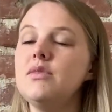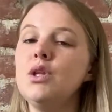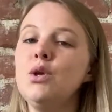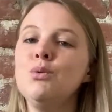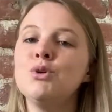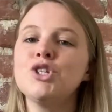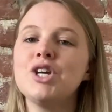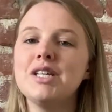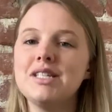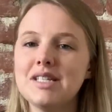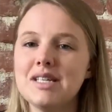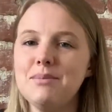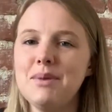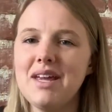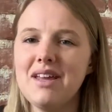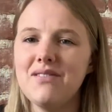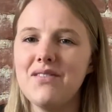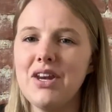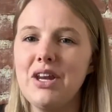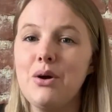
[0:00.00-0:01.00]
which I did
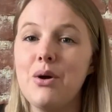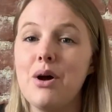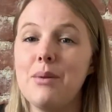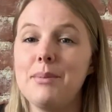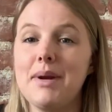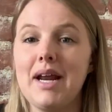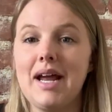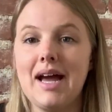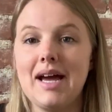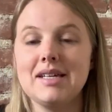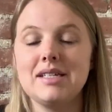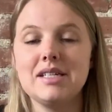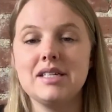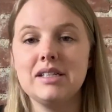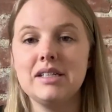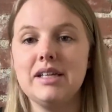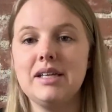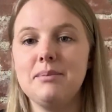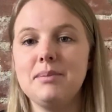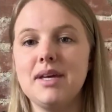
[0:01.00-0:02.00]
make a video on, but I had to
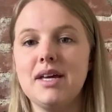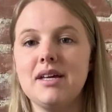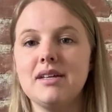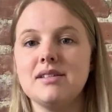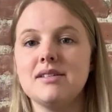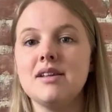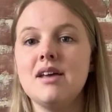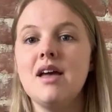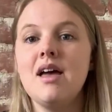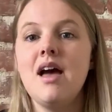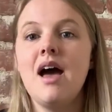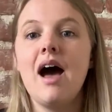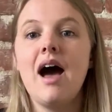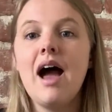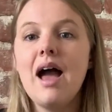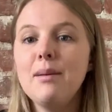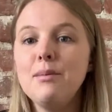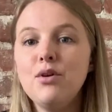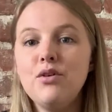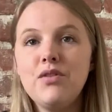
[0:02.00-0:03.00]
delete because
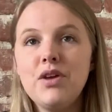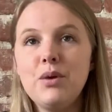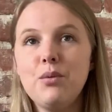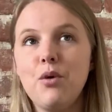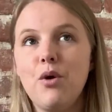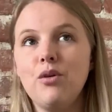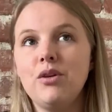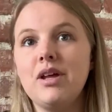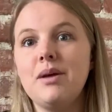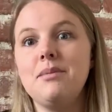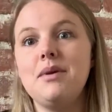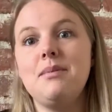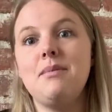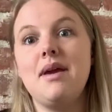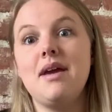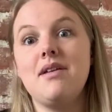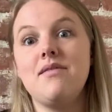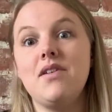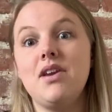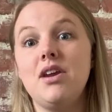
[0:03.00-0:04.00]
iMovie won't let me
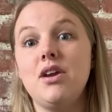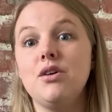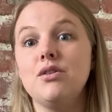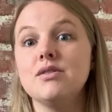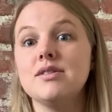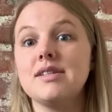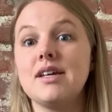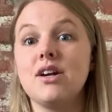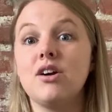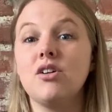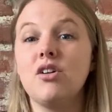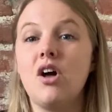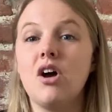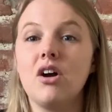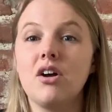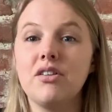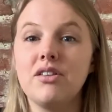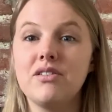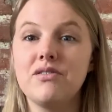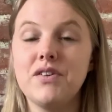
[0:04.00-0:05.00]
make videos that are
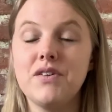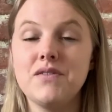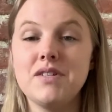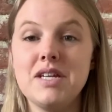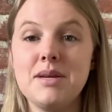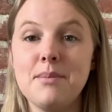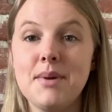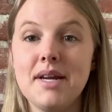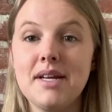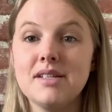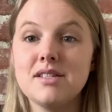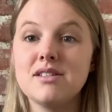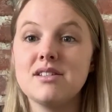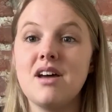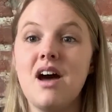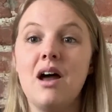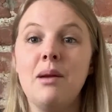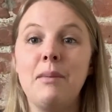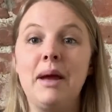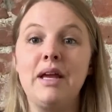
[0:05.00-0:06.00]
longer than 15 minutes
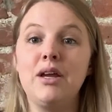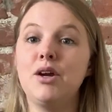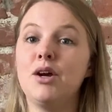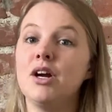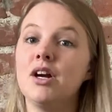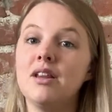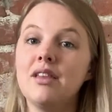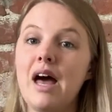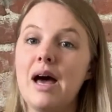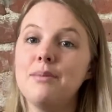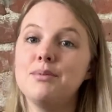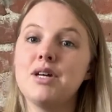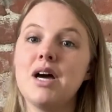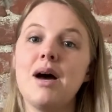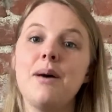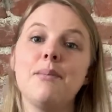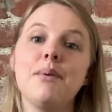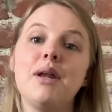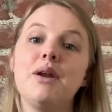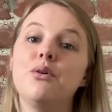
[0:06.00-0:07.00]
on my current
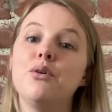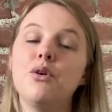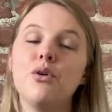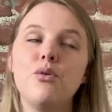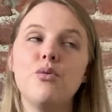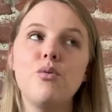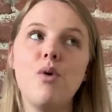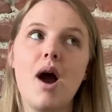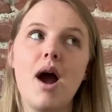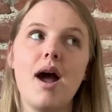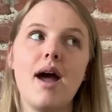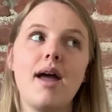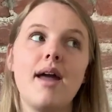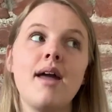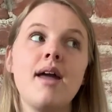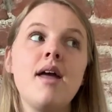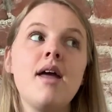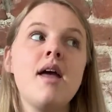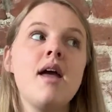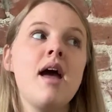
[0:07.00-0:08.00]
laptop. I don't know
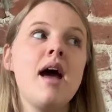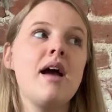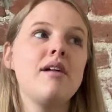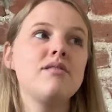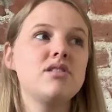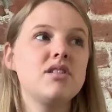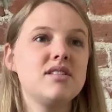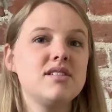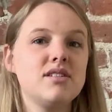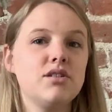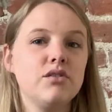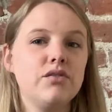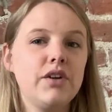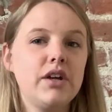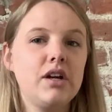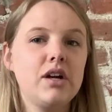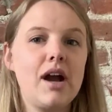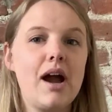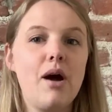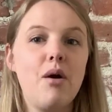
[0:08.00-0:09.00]
why. I have to still
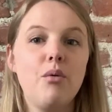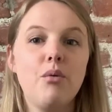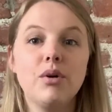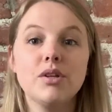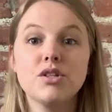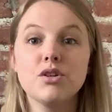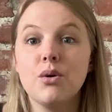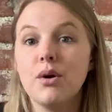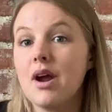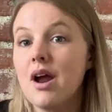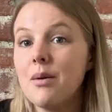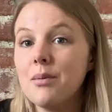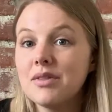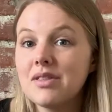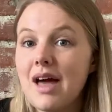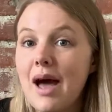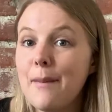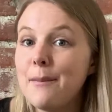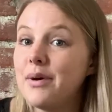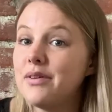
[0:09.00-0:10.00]
figure out what's going on with
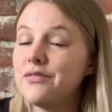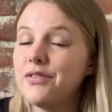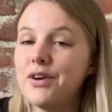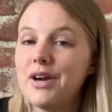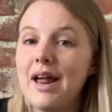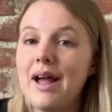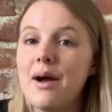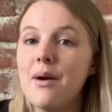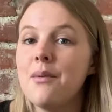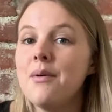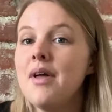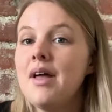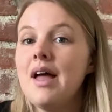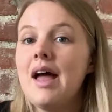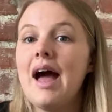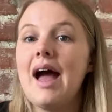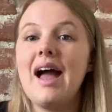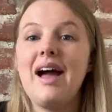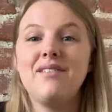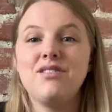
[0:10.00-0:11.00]
that, but for now,
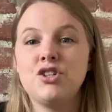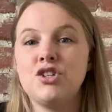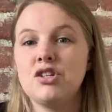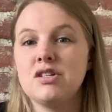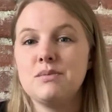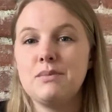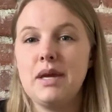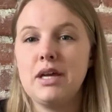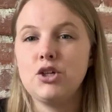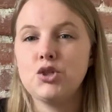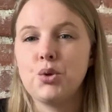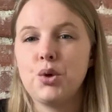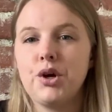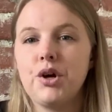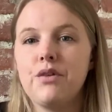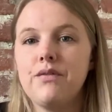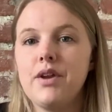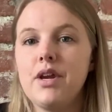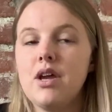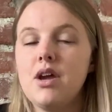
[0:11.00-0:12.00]
I have to just make
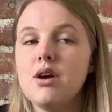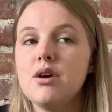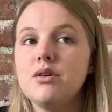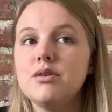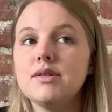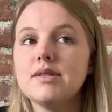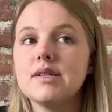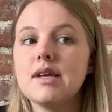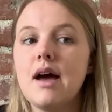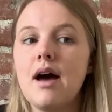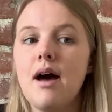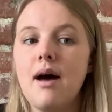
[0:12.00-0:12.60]
shorter videos.